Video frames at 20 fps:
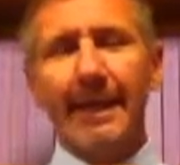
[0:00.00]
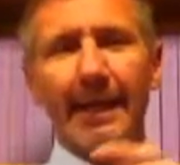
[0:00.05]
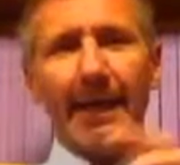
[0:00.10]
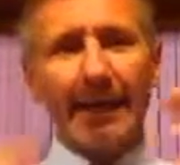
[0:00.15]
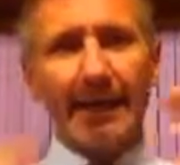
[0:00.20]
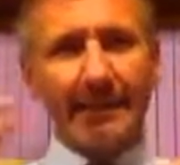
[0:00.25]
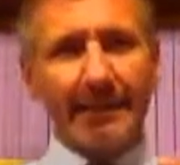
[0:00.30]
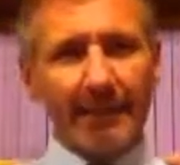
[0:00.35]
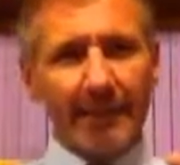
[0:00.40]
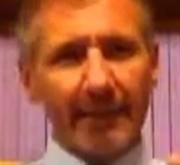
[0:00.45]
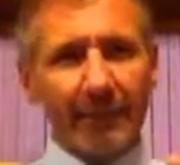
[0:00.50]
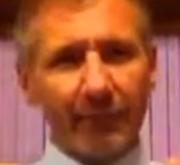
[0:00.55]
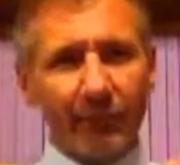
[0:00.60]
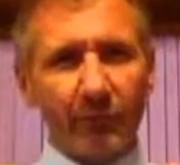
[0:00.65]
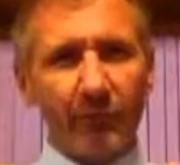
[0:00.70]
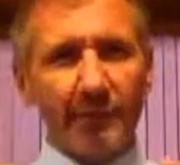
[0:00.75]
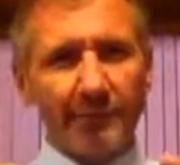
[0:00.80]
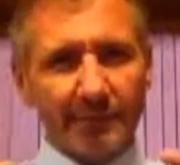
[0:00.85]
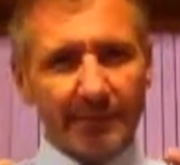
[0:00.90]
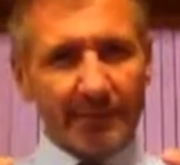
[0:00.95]
and
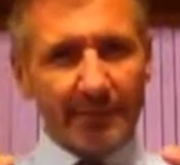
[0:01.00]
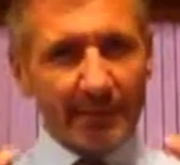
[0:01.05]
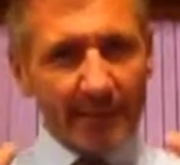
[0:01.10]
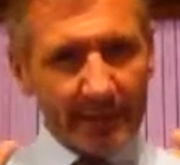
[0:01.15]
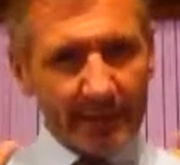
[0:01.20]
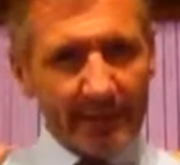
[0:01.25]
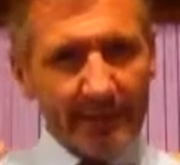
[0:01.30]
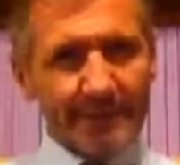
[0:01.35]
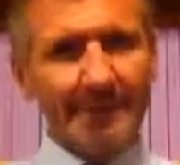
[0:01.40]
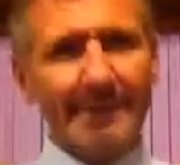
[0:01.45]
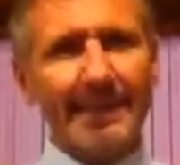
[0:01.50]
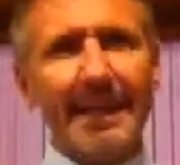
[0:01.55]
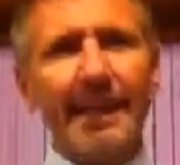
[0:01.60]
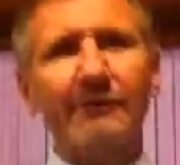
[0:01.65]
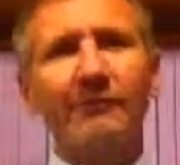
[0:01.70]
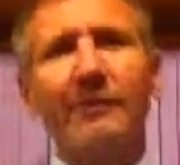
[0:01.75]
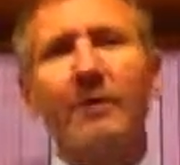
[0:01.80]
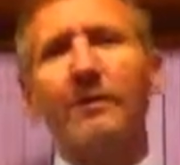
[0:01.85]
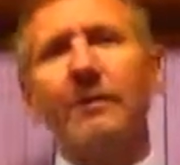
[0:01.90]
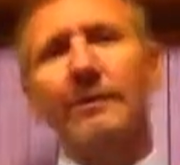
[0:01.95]
therefore it is
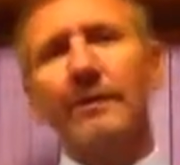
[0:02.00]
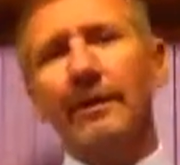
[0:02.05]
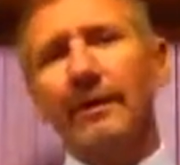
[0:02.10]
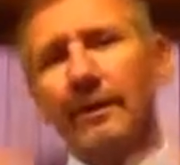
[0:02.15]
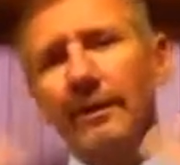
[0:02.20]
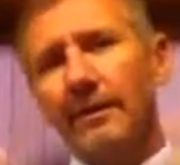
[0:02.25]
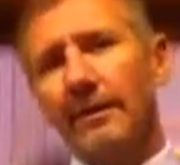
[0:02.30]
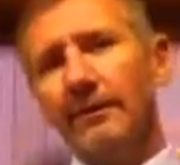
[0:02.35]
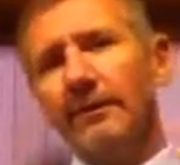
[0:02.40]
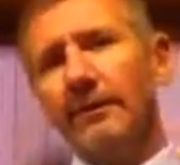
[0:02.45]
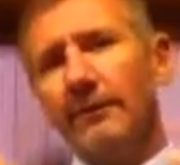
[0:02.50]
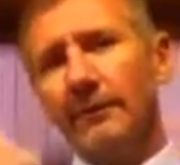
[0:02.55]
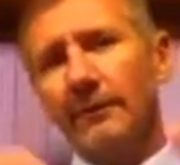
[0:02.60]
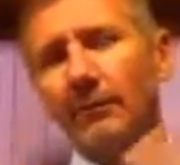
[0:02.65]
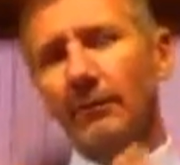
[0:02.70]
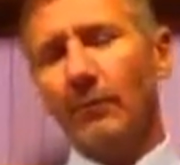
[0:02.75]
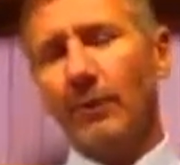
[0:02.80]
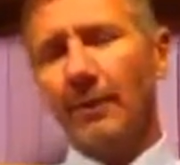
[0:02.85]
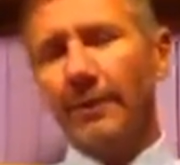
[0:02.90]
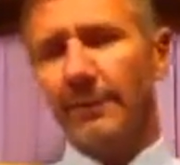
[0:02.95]
narrower than
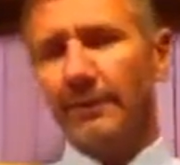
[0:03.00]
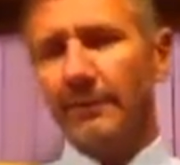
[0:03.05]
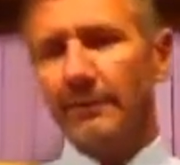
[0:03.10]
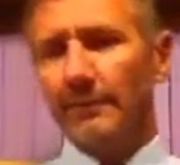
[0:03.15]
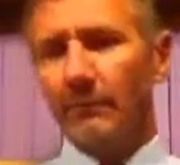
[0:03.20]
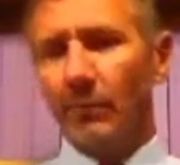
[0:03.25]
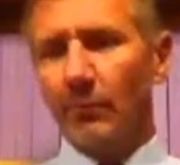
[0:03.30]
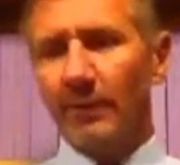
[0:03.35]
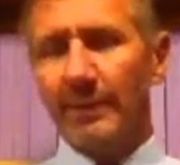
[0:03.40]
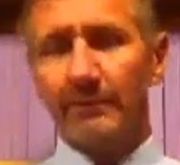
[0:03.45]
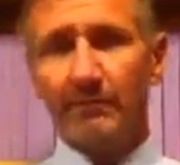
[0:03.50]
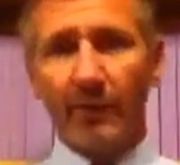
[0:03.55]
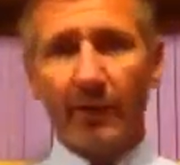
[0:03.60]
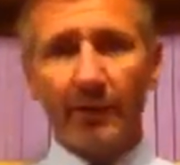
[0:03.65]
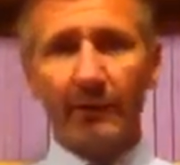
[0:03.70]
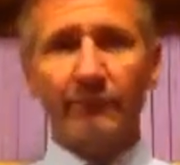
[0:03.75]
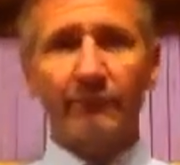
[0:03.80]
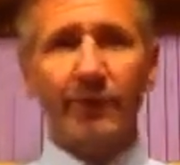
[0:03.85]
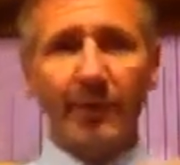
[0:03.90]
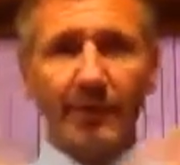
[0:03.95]
the way that we
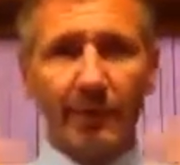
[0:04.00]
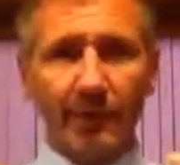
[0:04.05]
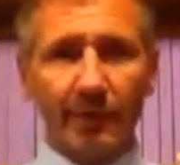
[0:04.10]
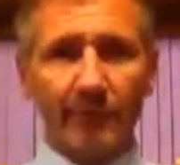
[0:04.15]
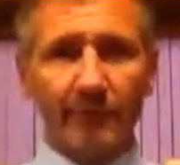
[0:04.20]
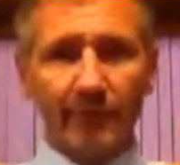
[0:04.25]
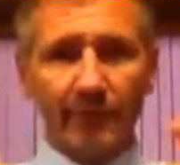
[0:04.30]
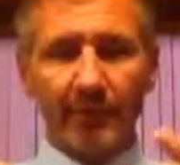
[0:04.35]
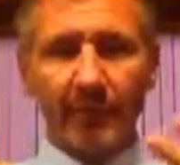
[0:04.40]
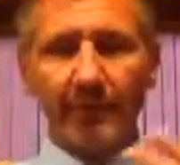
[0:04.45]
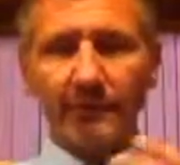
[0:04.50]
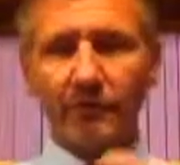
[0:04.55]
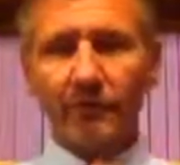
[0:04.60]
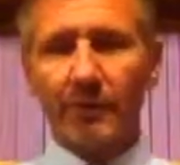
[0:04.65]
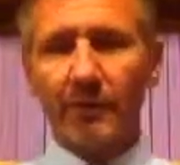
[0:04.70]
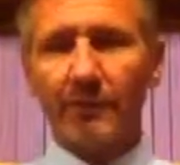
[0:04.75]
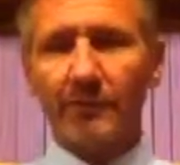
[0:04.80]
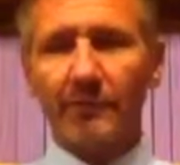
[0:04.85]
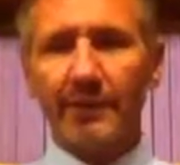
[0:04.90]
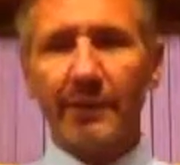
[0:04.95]
might regard fair
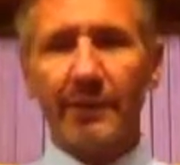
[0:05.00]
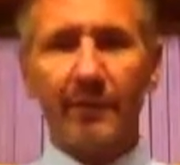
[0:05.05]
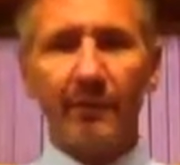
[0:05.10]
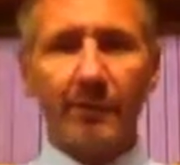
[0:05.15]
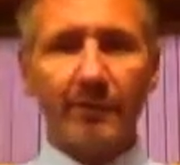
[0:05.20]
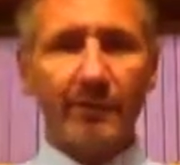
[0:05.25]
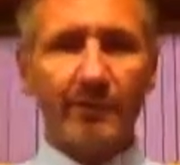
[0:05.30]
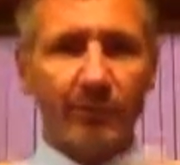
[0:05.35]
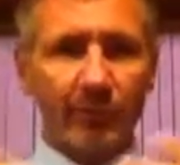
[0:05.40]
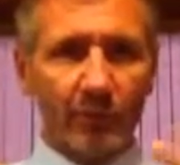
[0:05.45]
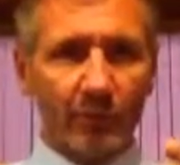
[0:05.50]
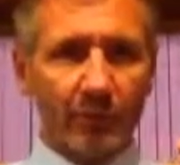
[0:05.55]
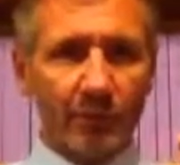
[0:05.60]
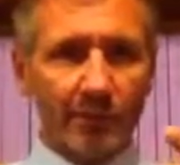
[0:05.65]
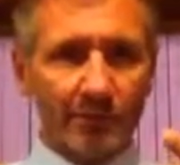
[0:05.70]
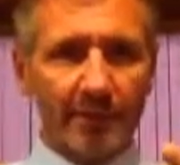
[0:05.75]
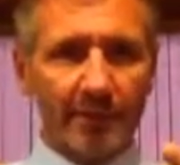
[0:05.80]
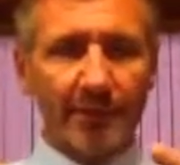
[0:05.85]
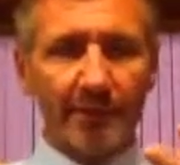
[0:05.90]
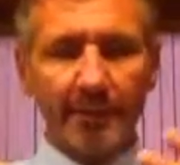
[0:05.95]
trial now, where of
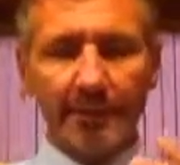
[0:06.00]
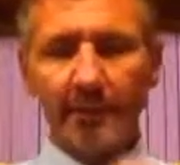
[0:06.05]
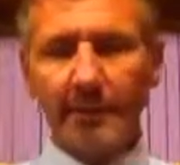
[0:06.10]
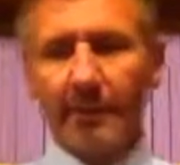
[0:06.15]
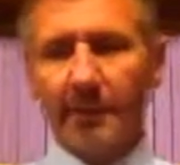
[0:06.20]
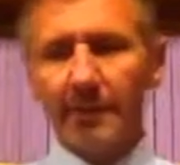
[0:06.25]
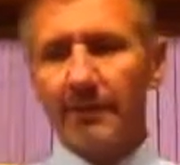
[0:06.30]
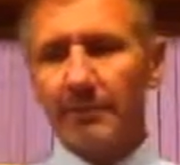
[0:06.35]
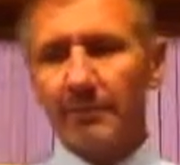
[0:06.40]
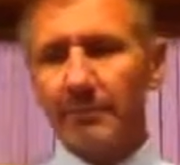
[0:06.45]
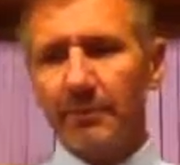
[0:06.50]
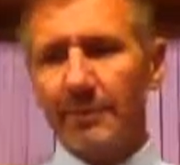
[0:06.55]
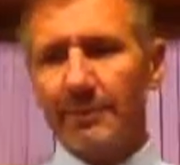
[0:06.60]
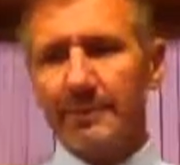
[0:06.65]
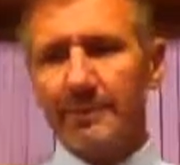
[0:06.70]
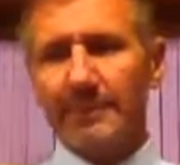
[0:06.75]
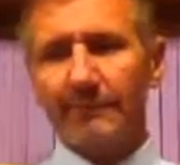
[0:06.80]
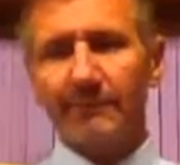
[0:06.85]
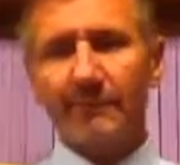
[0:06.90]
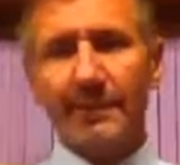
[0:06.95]
course the
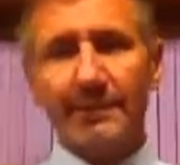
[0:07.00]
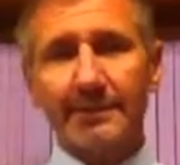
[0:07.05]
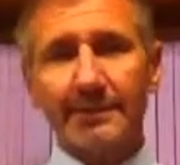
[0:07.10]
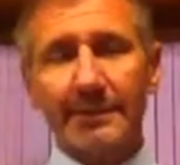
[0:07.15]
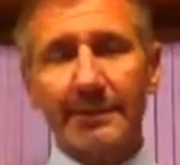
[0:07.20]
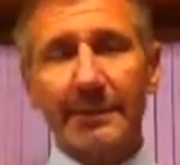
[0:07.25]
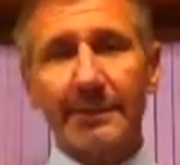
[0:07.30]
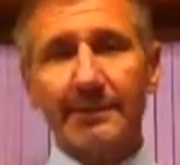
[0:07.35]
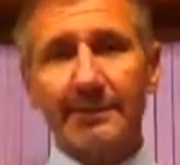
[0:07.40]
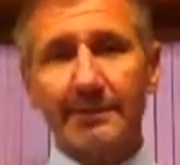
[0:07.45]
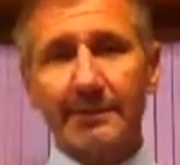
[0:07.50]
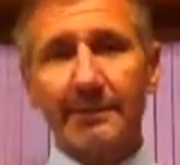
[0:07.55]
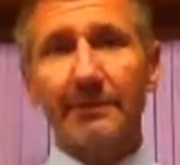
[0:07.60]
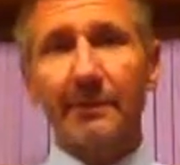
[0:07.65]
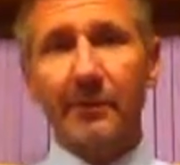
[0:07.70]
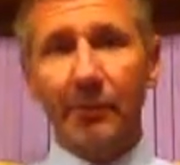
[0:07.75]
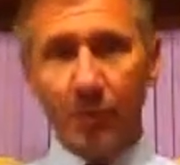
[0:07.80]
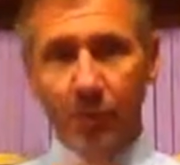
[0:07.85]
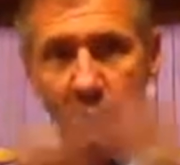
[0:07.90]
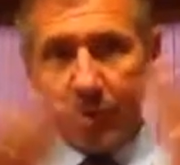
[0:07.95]
police investigation
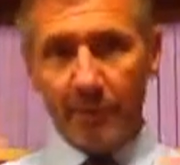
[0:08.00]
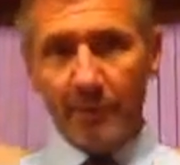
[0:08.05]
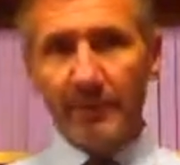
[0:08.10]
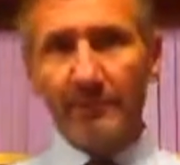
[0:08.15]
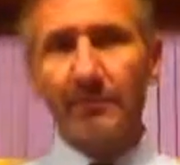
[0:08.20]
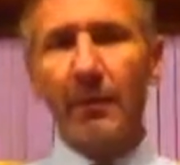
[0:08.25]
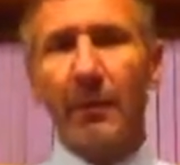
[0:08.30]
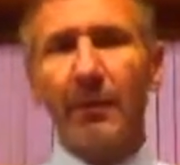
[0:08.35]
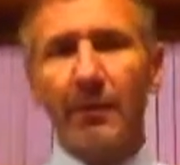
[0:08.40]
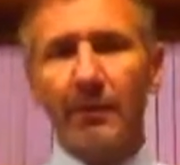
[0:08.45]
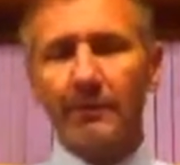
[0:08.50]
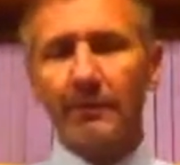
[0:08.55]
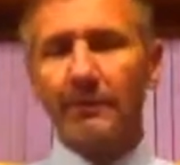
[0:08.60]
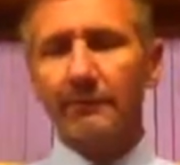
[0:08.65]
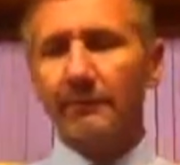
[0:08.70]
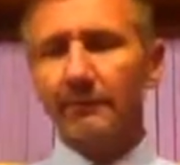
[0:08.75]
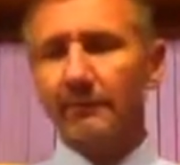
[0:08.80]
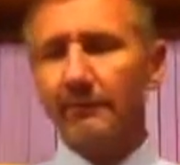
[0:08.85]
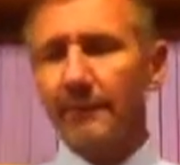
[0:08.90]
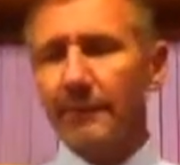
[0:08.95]
will be part
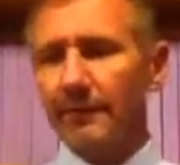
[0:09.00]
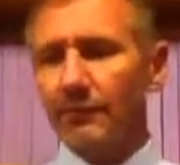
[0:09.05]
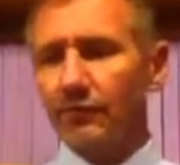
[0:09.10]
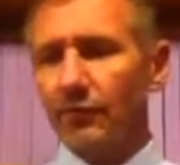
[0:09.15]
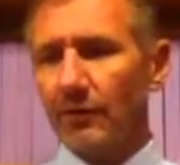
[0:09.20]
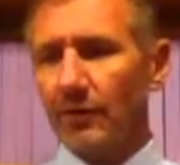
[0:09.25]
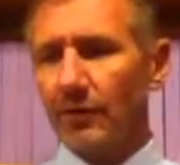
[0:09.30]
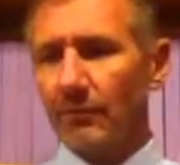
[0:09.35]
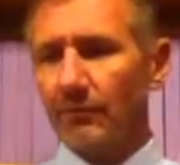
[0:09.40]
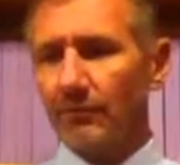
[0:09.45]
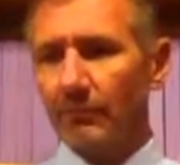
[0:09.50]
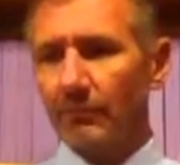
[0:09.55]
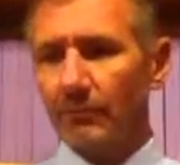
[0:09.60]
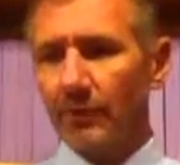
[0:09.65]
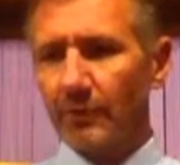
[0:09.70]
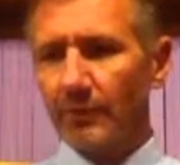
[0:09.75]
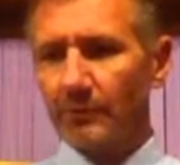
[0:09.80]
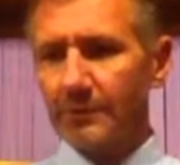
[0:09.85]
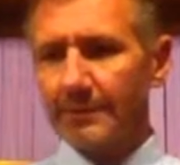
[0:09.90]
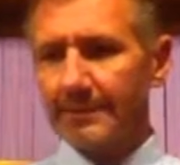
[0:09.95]
of the fair trial
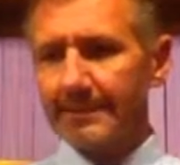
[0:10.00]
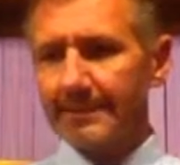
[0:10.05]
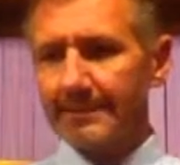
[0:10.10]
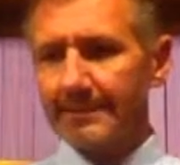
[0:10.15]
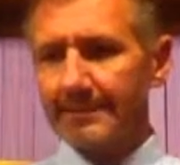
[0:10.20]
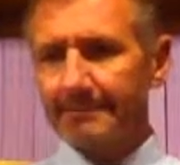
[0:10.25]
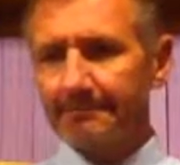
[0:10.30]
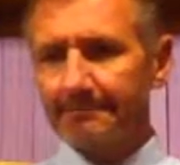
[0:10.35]
process.